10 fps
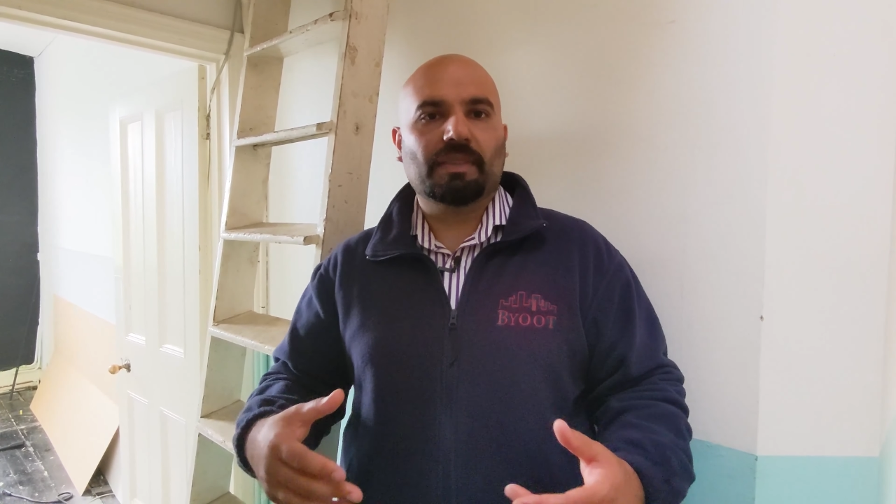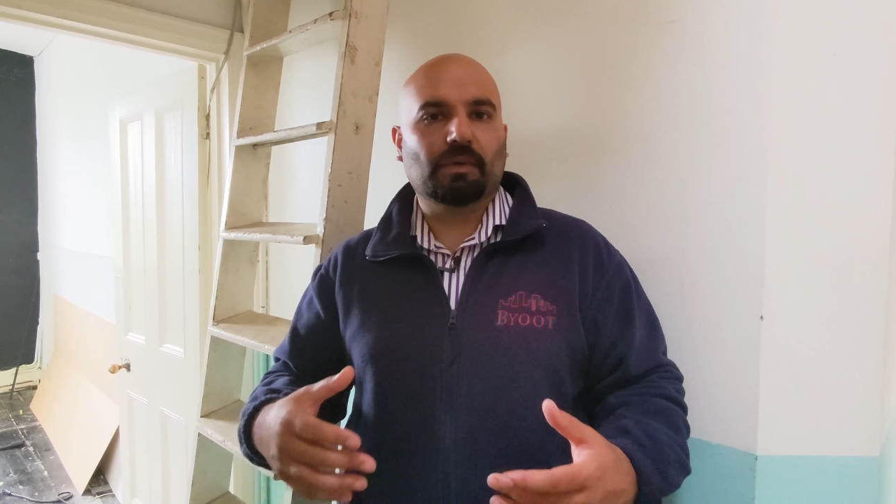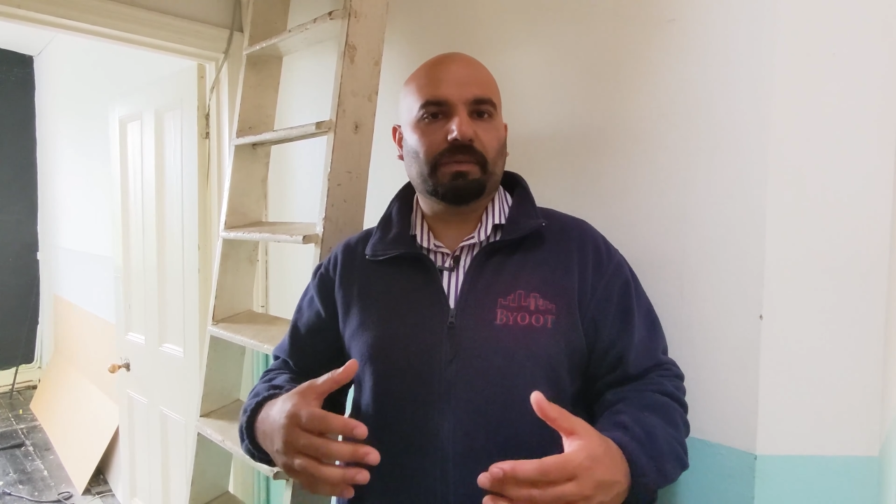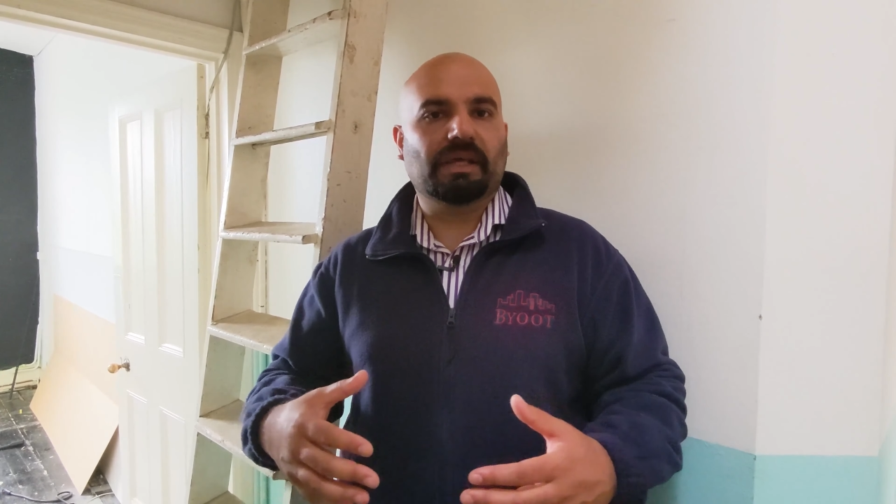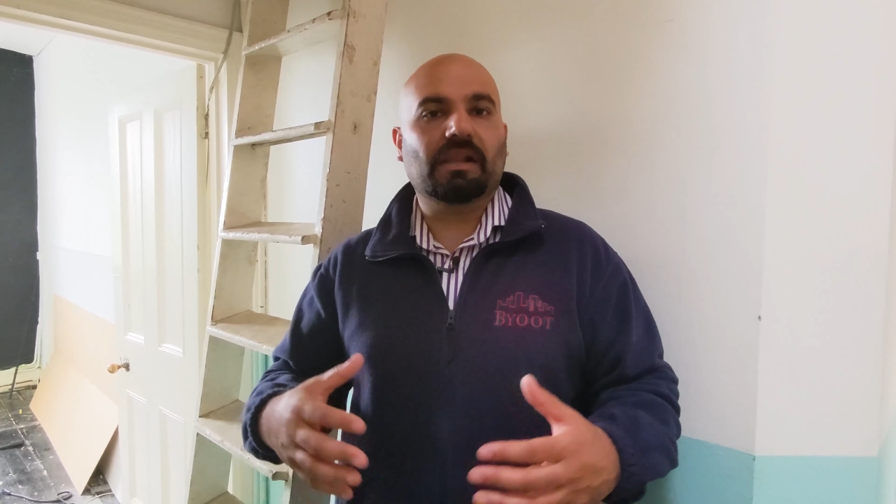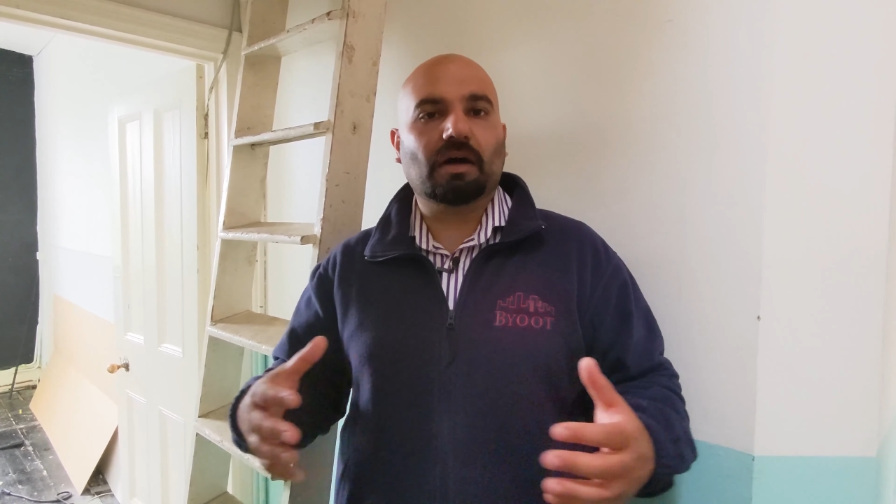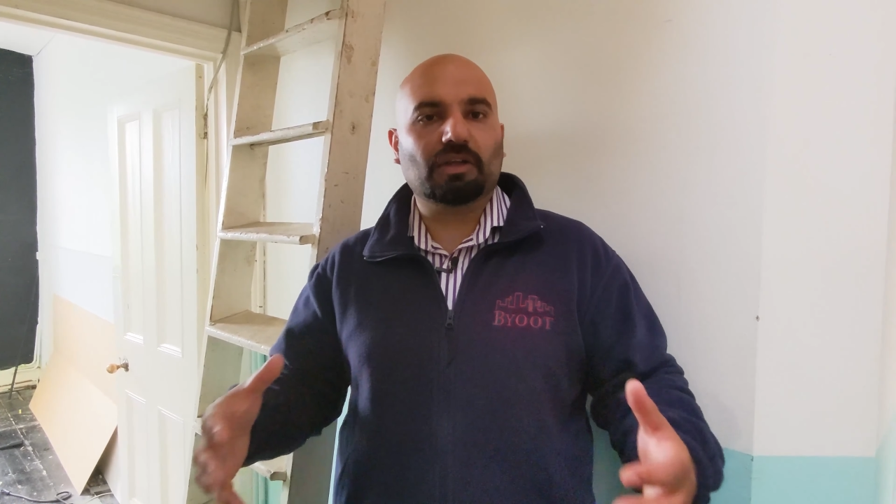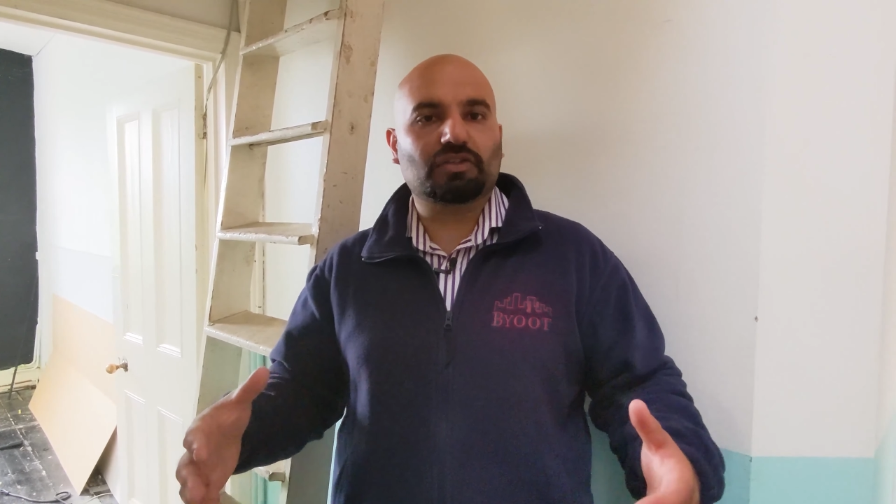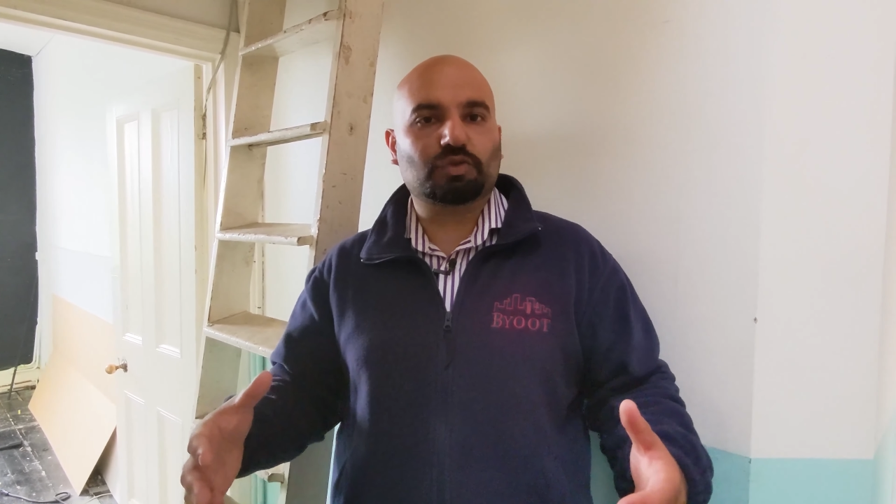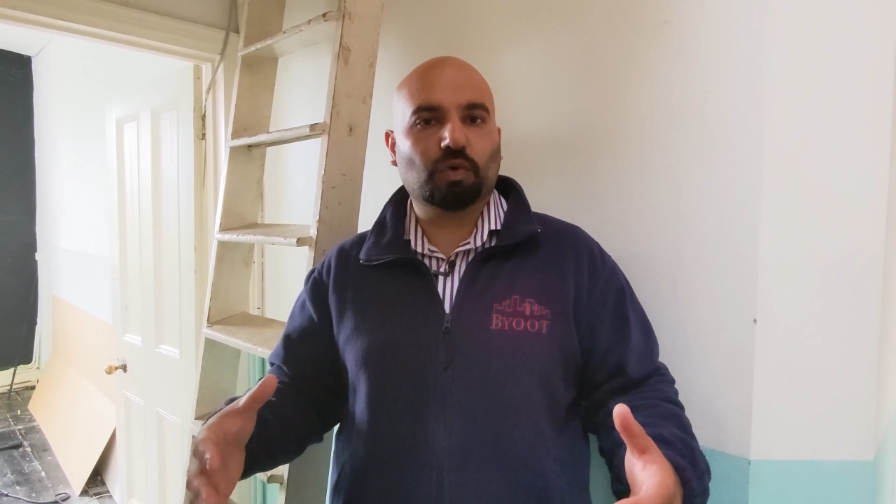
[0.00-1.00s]
There will be a
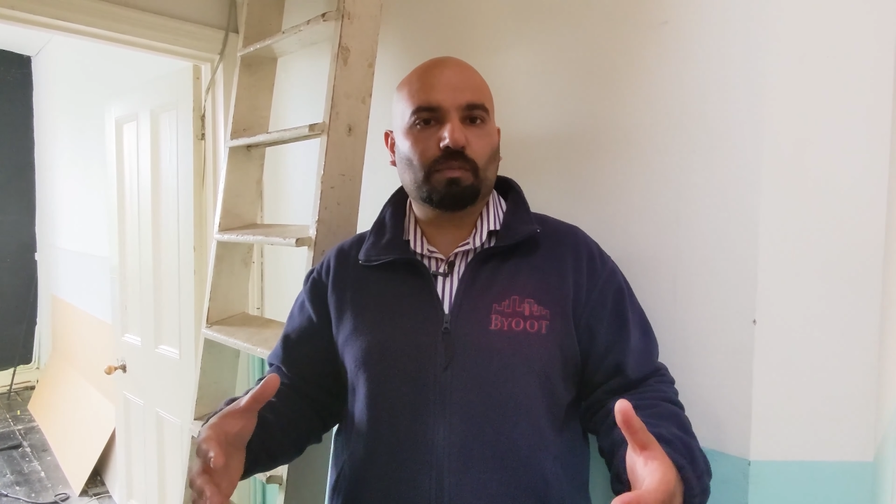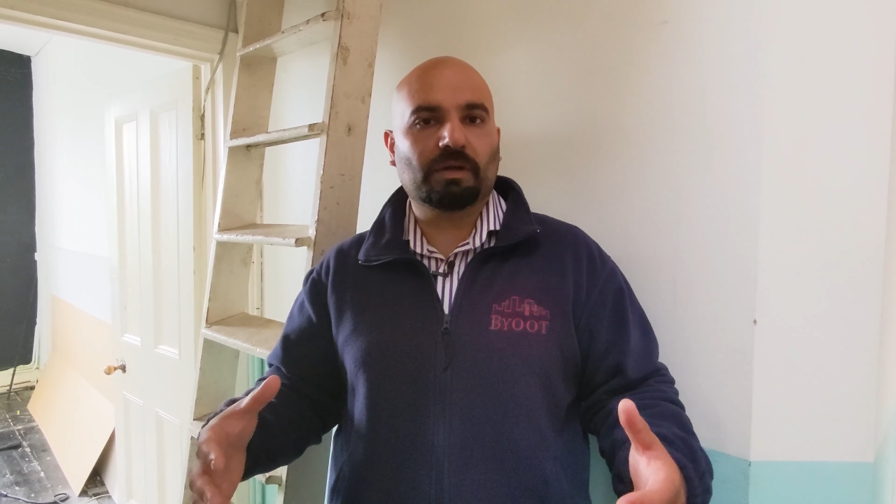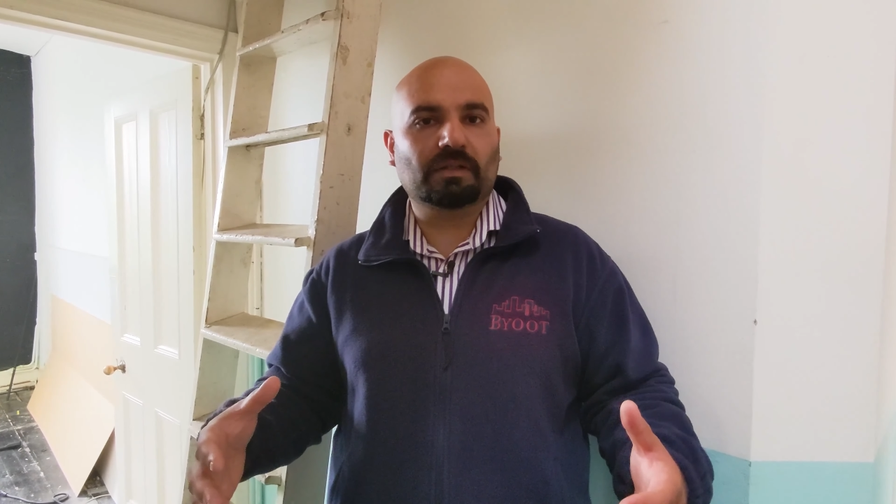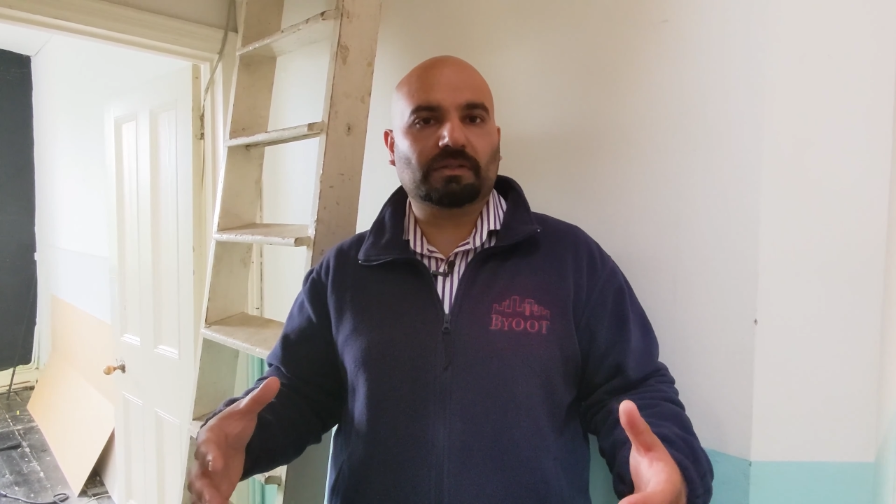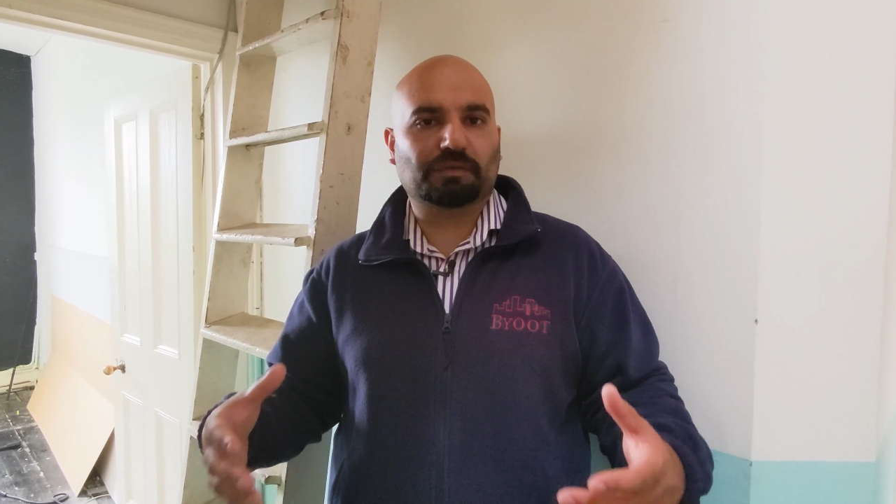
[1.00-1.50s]
large dormer